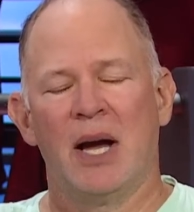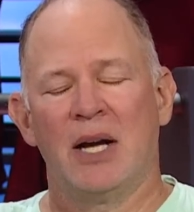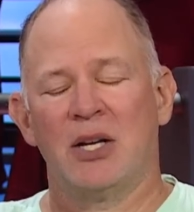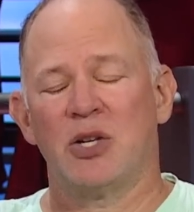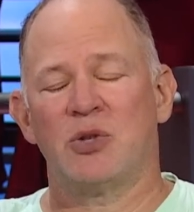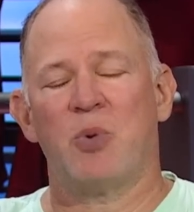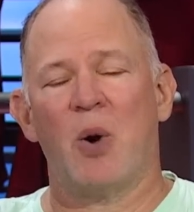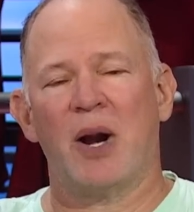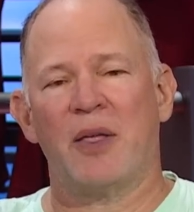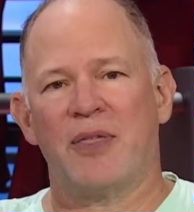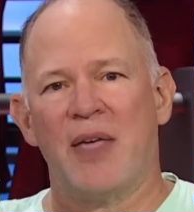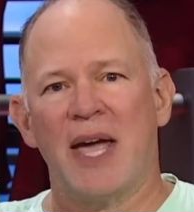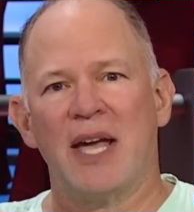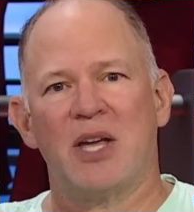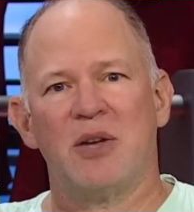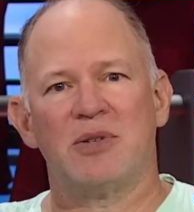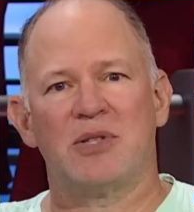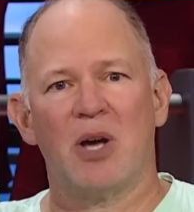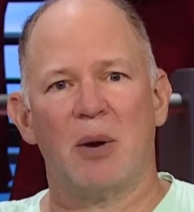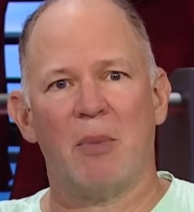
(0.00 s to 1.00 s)
Just want to
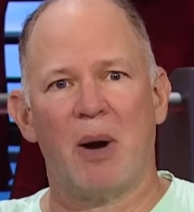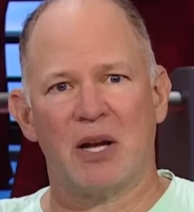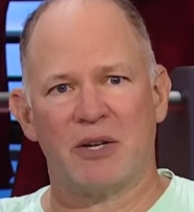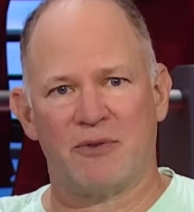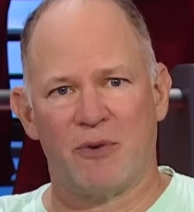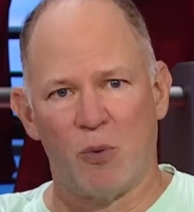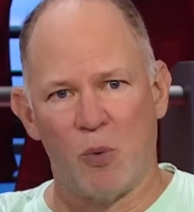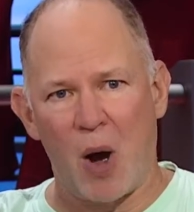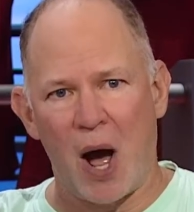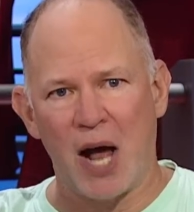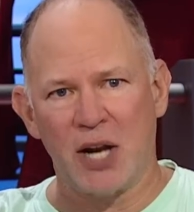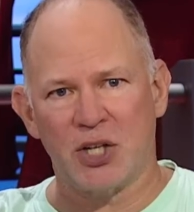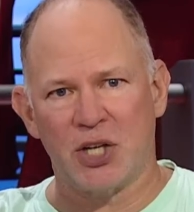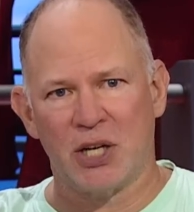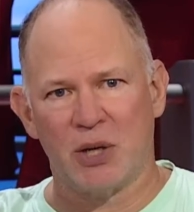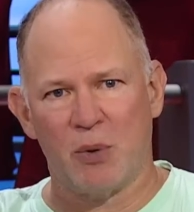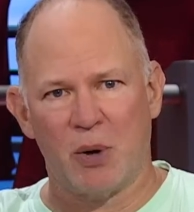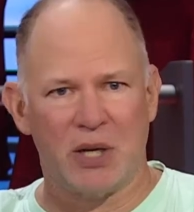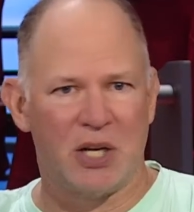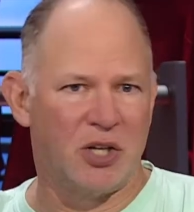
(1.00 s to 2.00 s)
thank you so much for
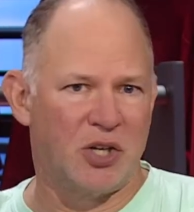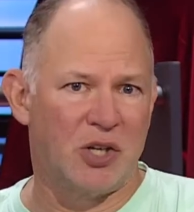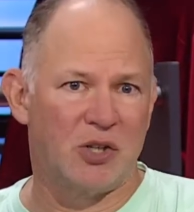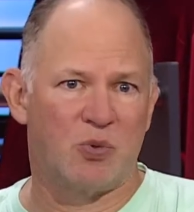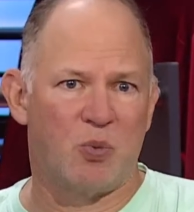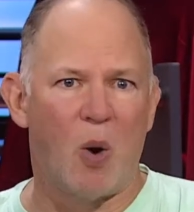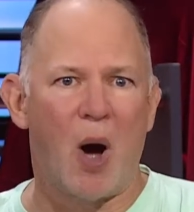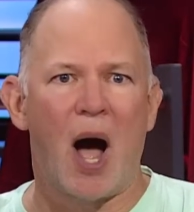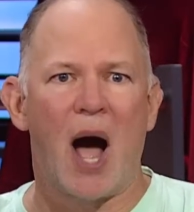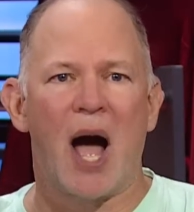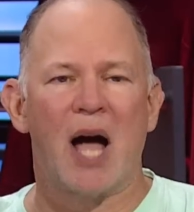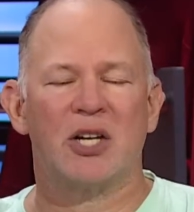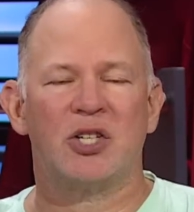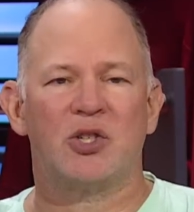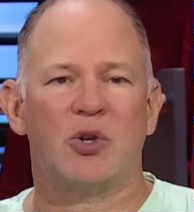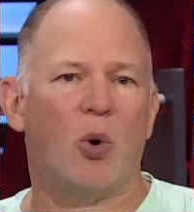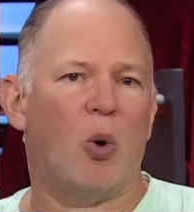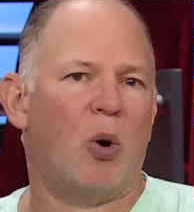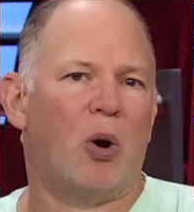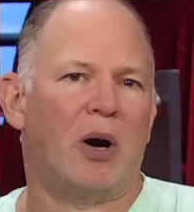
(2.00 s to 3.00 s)
watching what you just
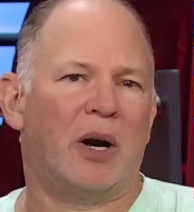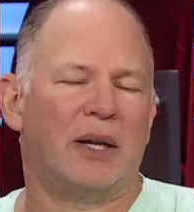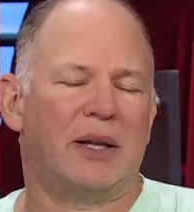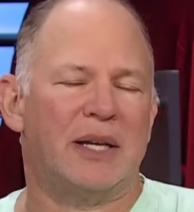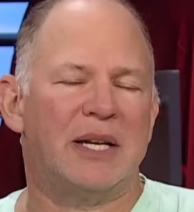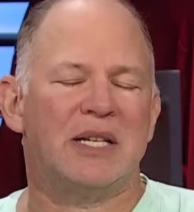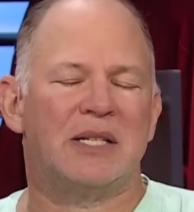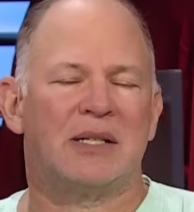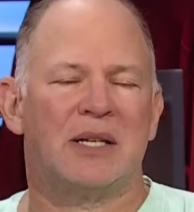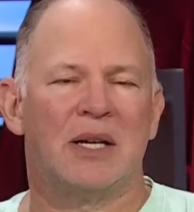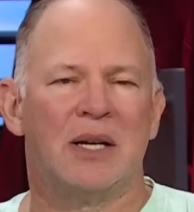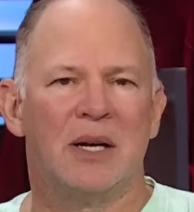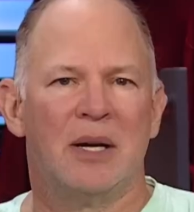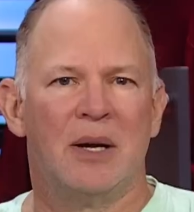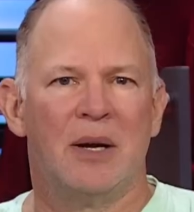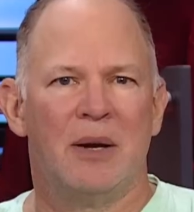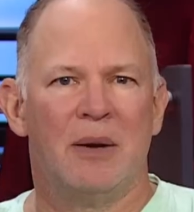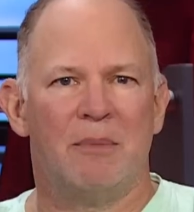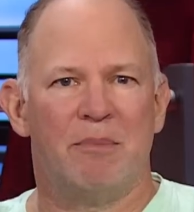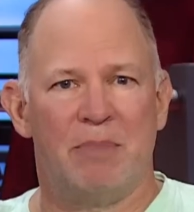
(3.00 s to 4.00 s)
watched, or at least
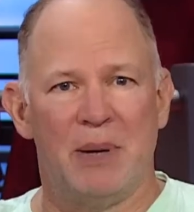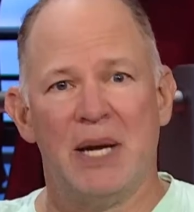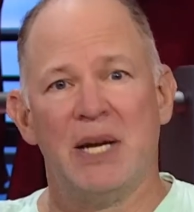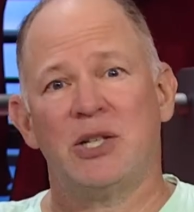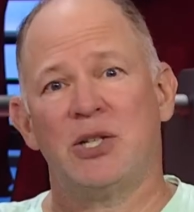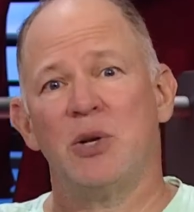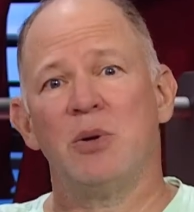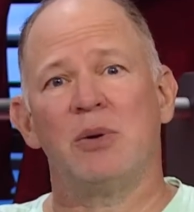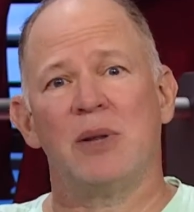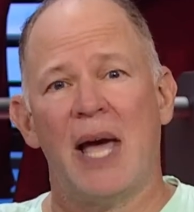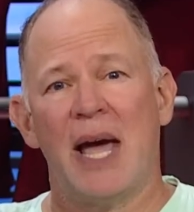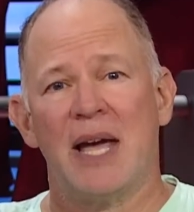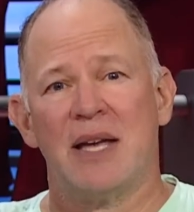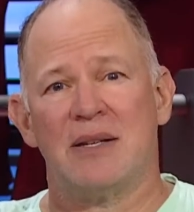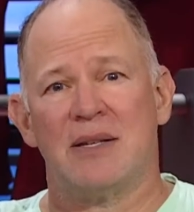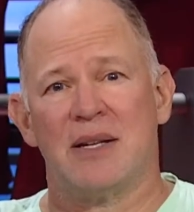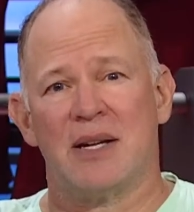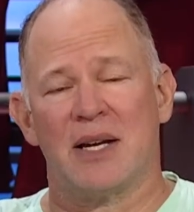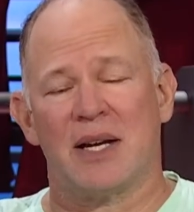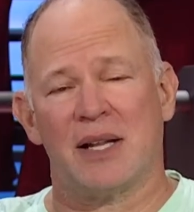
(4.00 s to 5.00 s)
being too
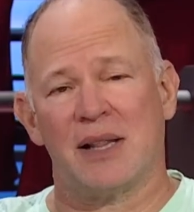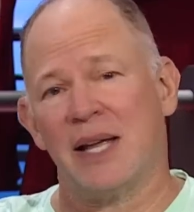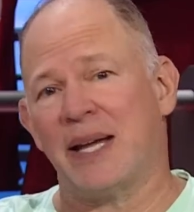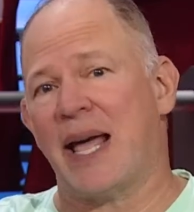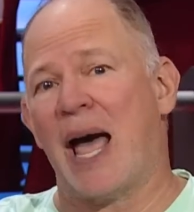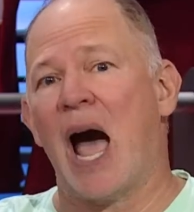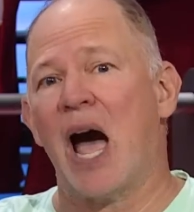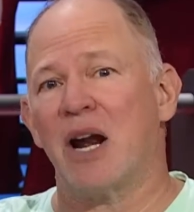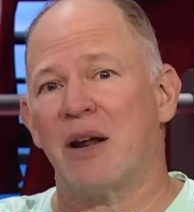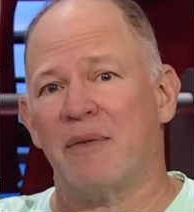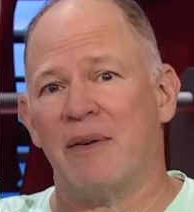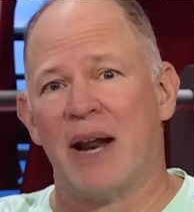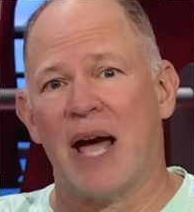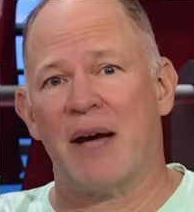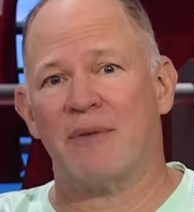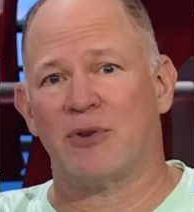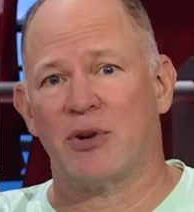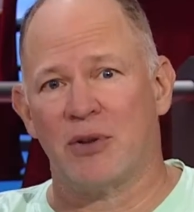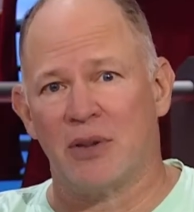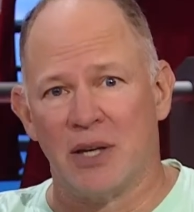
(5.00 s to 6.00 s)
lazy to click out of it
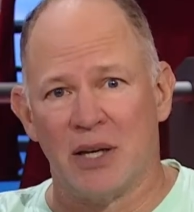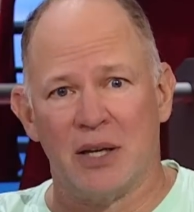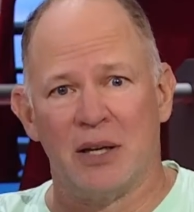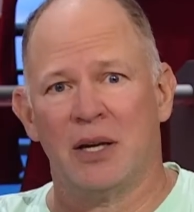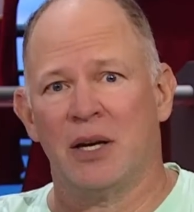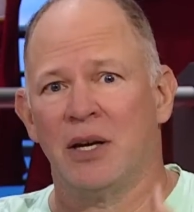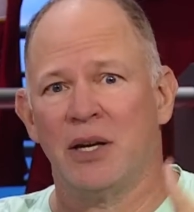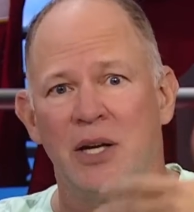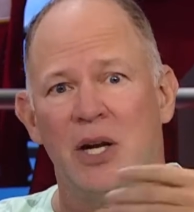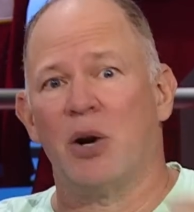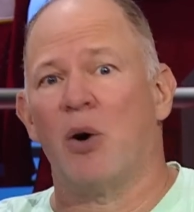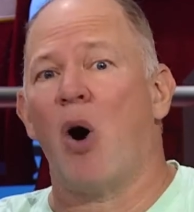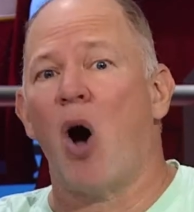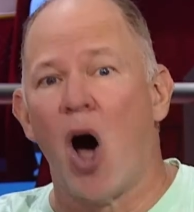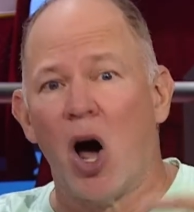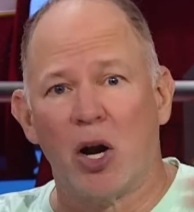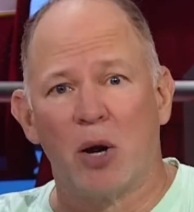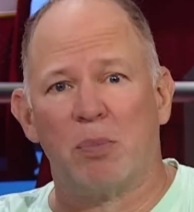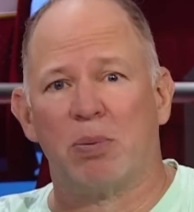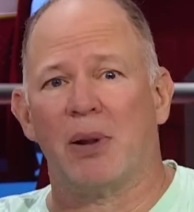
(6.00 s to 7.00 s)
after the, you know,
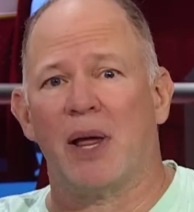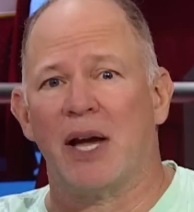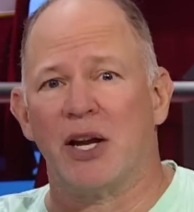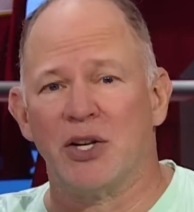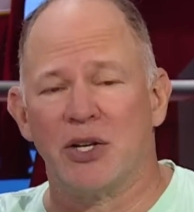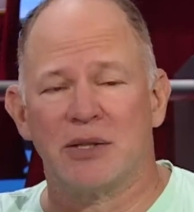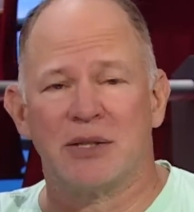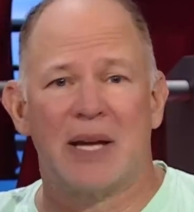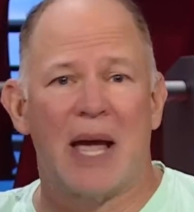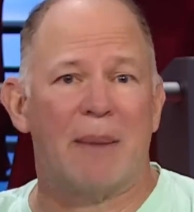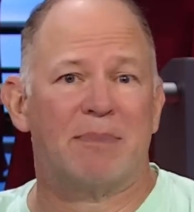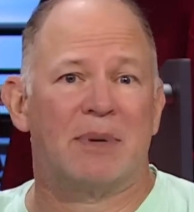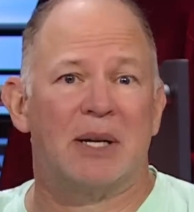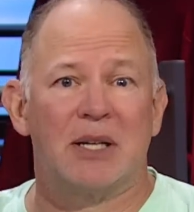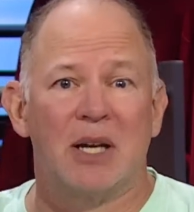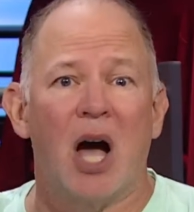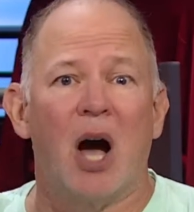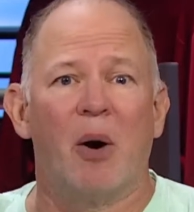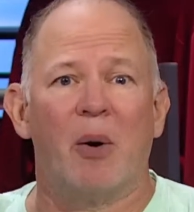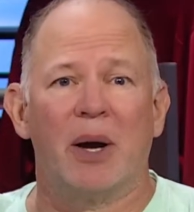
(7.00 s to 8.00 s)
autoplay just kept
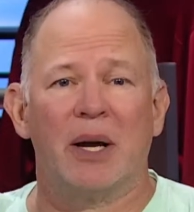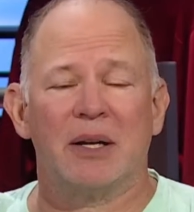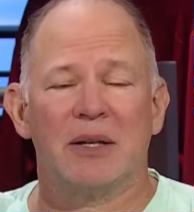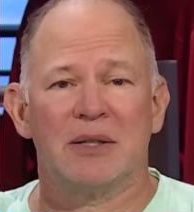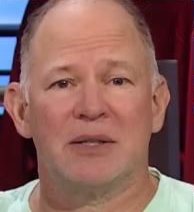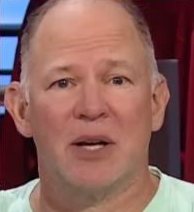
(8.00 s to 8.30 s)
it going.